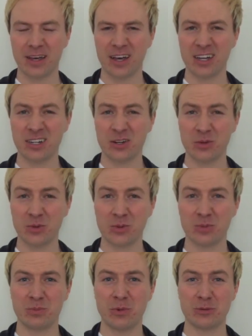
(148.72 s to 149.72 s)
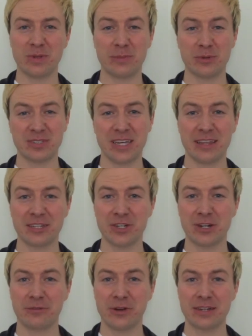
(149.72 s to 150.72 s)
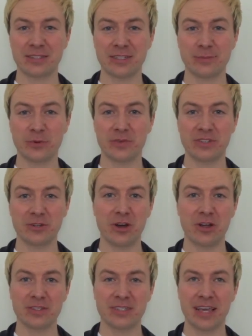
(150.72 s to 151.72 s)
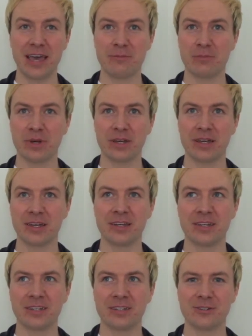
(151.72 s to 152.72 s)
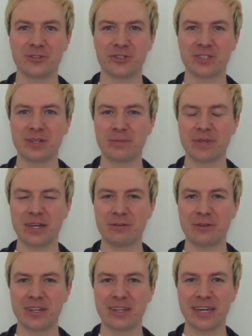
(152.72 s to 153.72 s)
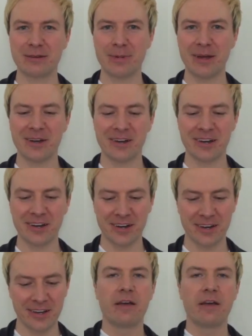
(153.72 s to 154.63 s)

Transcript: I know most people say that Jennifer Aniston's movies are all the same, but there's just something I really like about her.